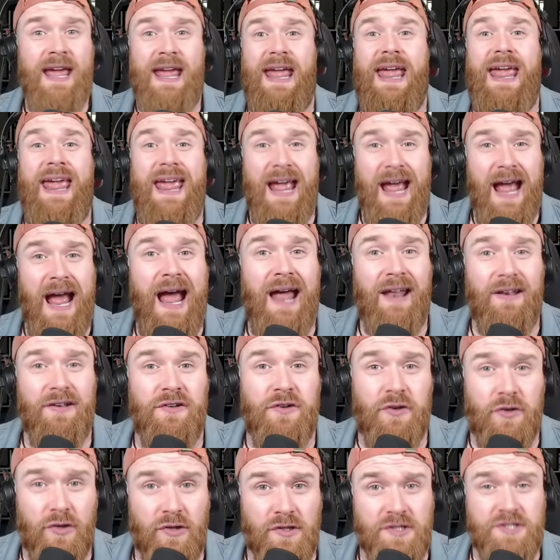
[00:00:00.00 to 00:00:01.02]
It
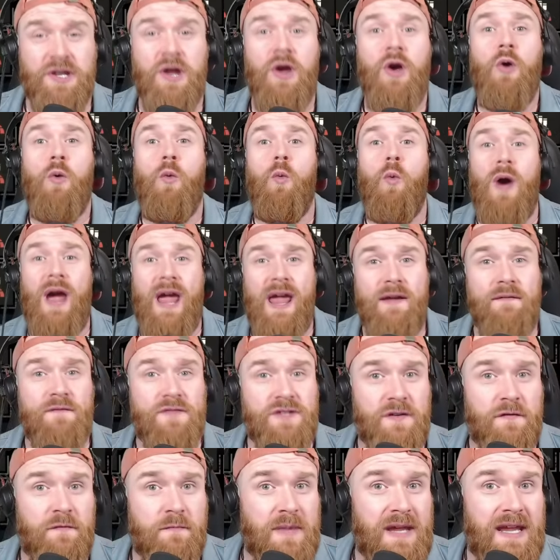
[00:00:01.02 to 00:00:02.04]
handles
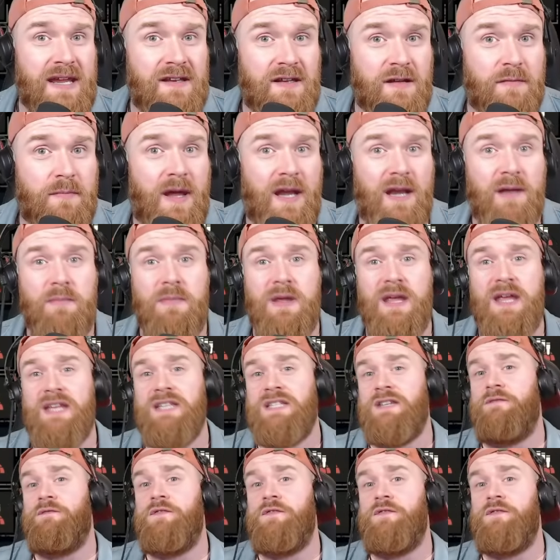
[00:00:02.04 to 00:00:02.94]
waves of medium enemies.